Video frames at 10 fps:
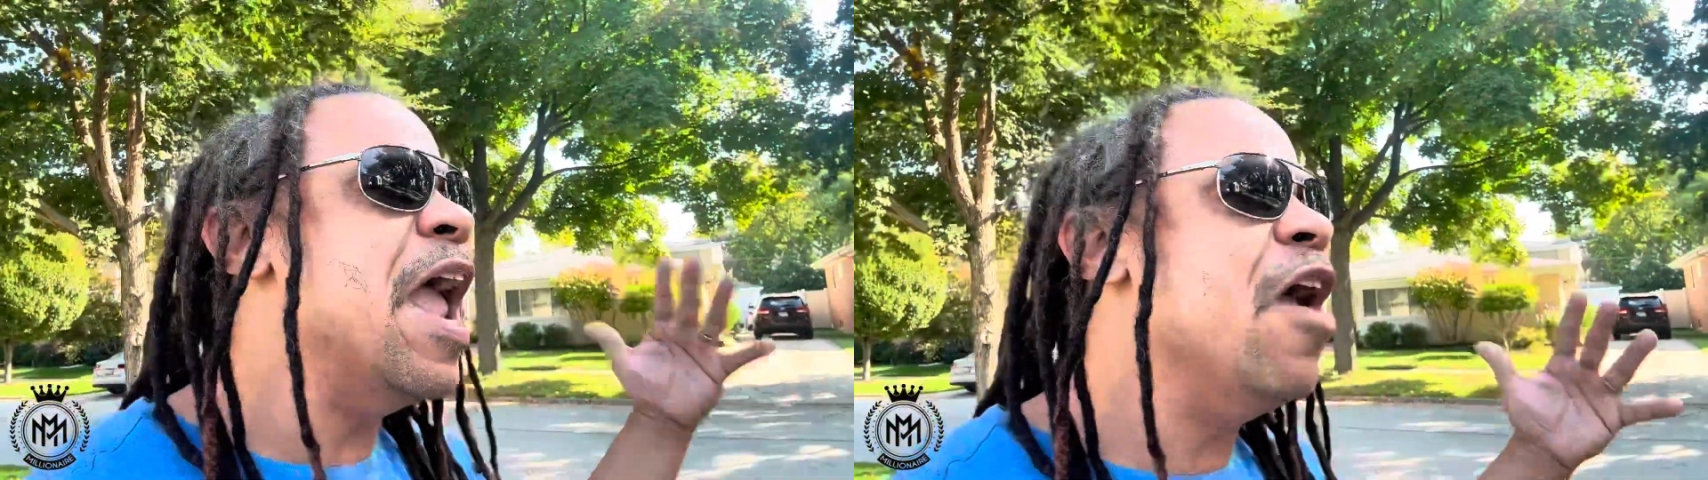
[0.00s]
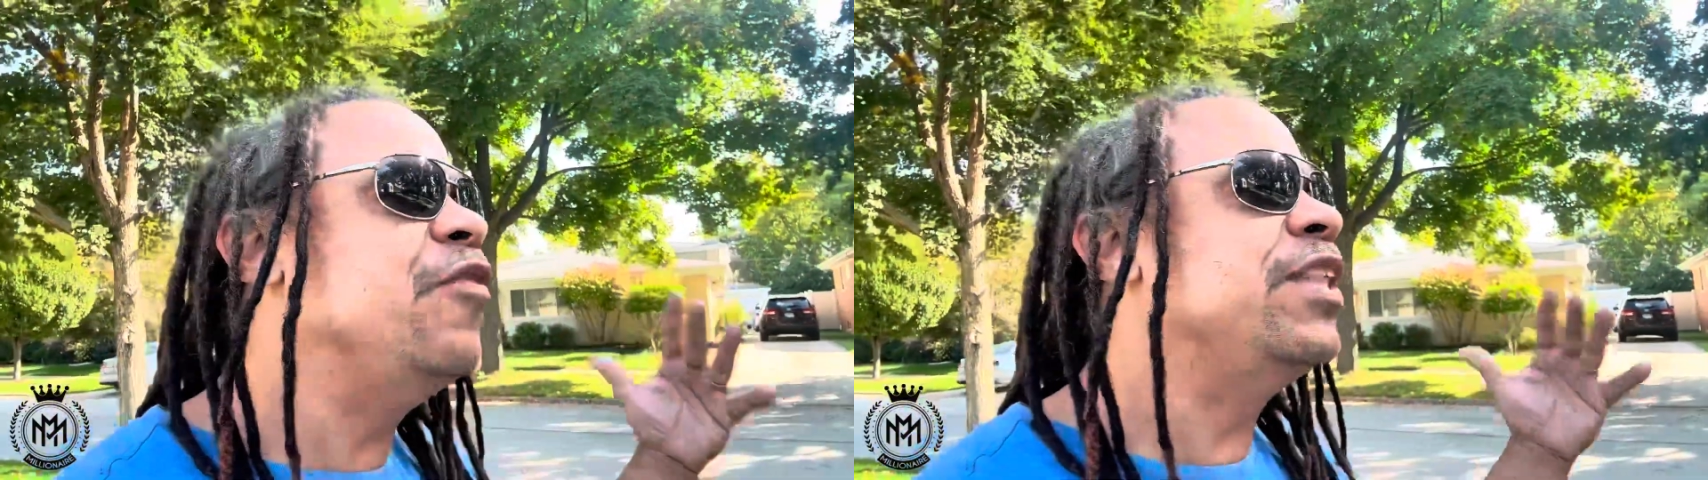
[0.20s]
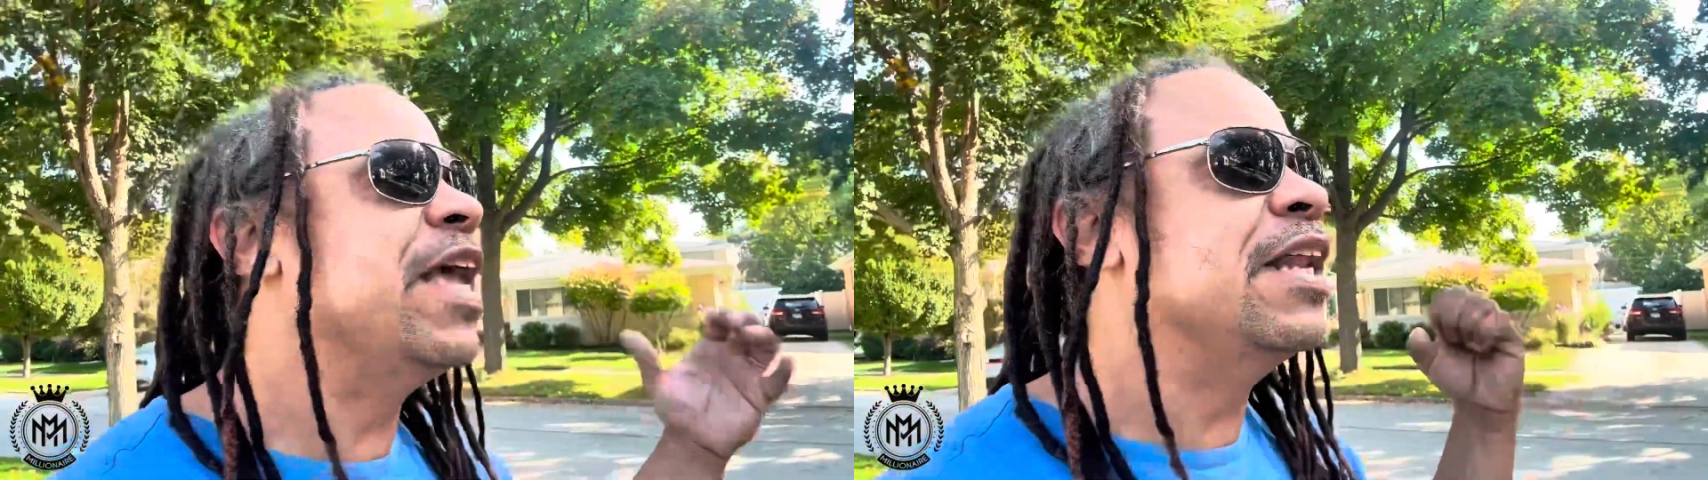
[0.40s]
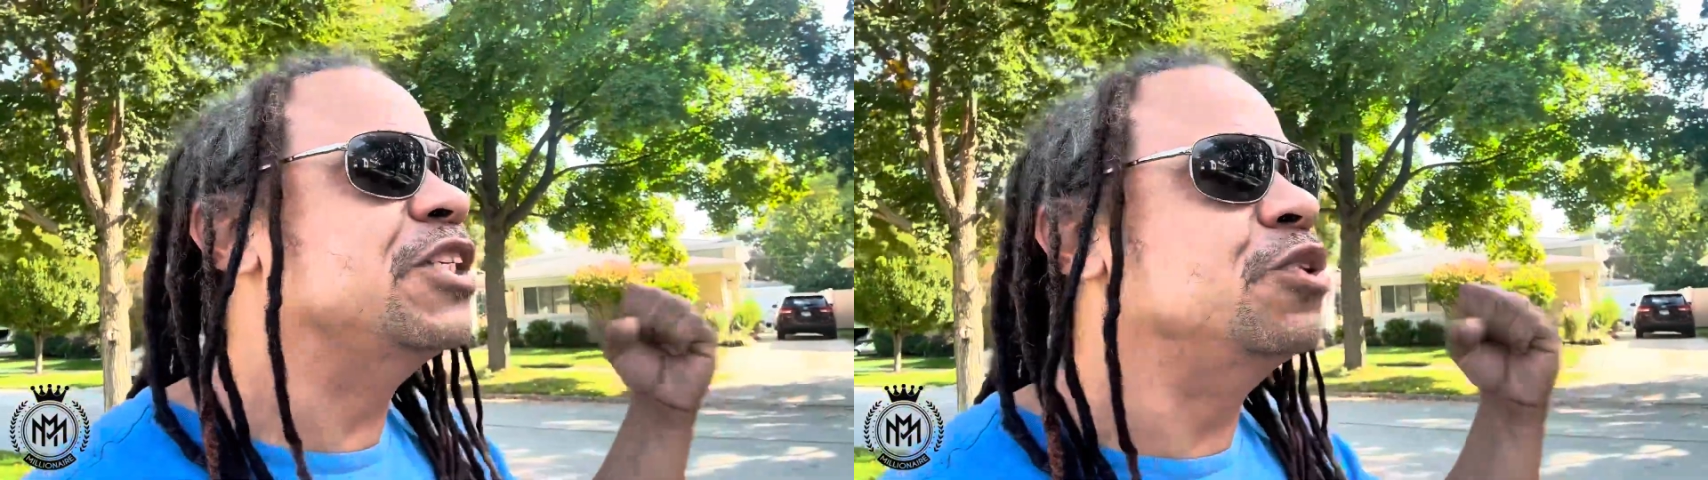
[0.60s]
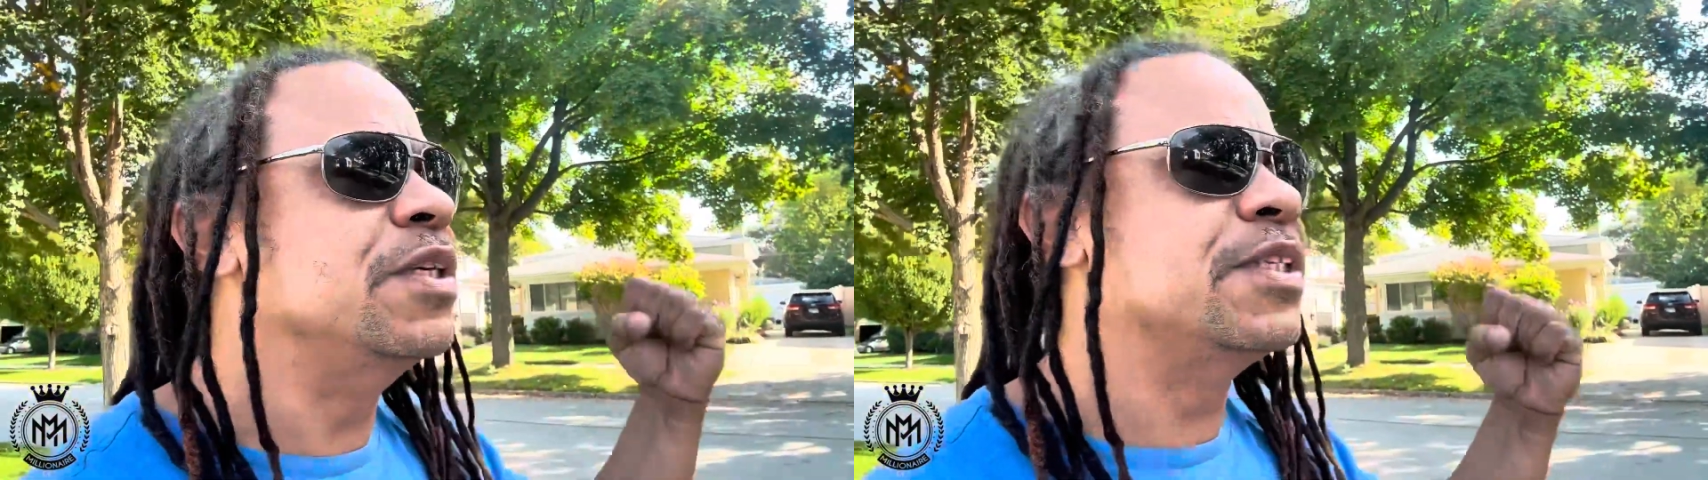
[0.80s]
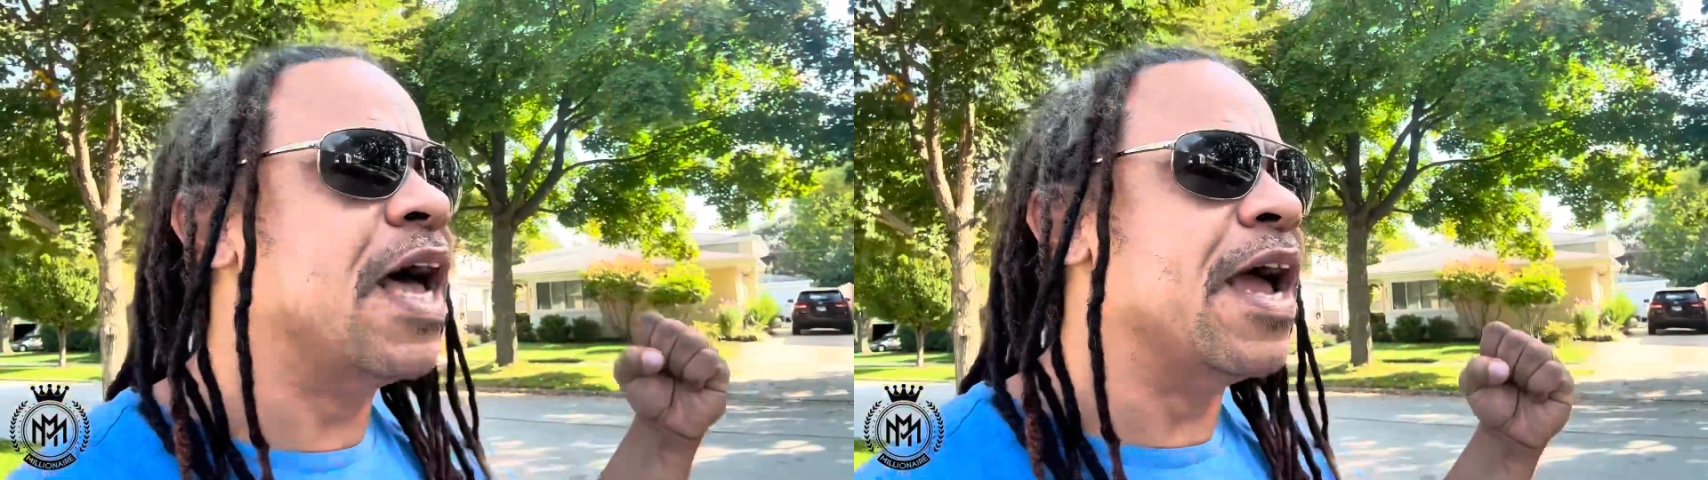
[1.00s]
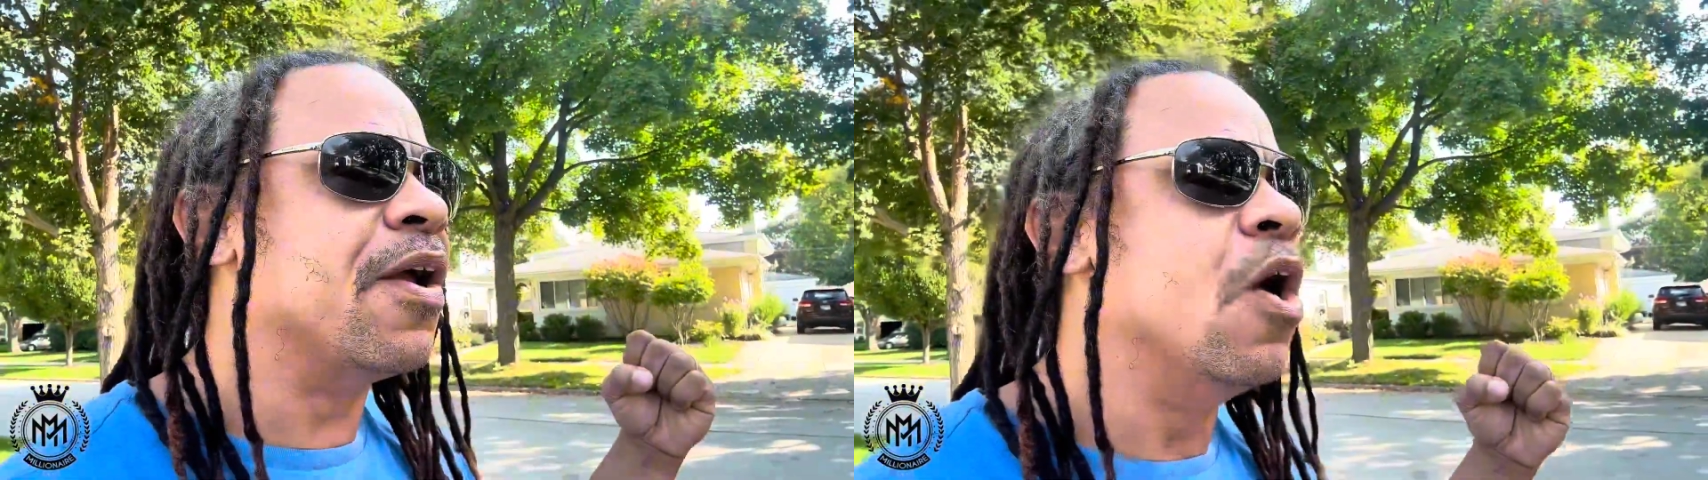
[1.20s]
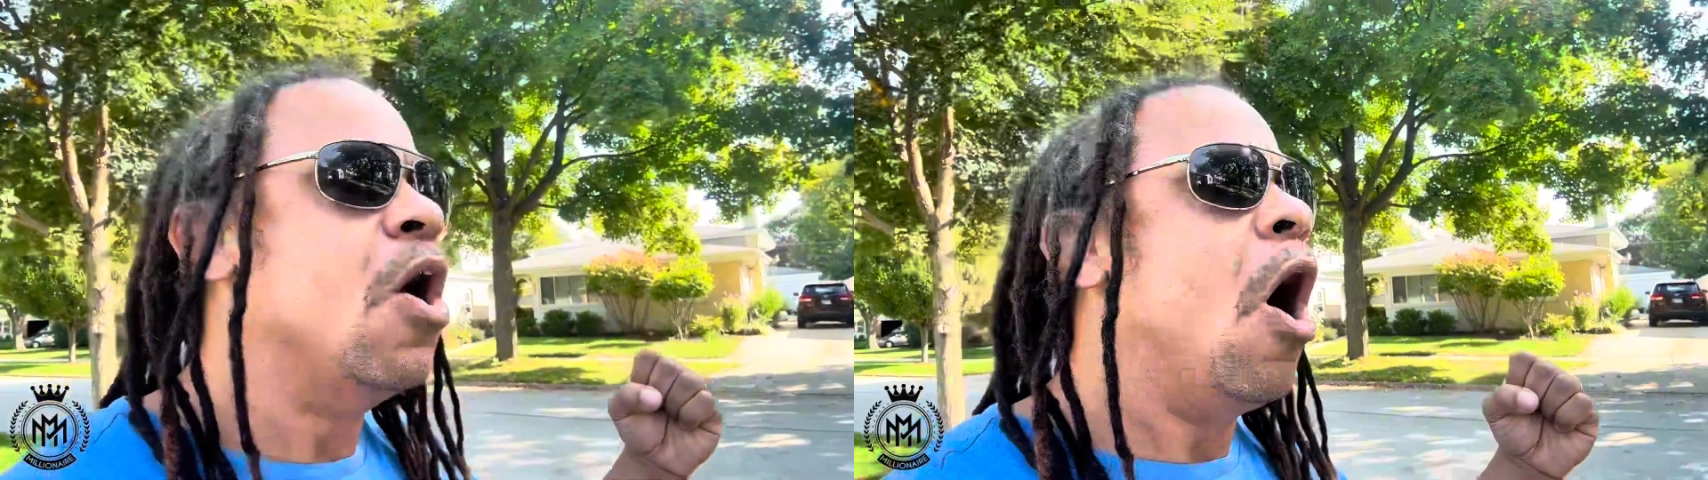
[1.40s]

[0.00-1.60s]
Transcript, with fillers: everything that you desire,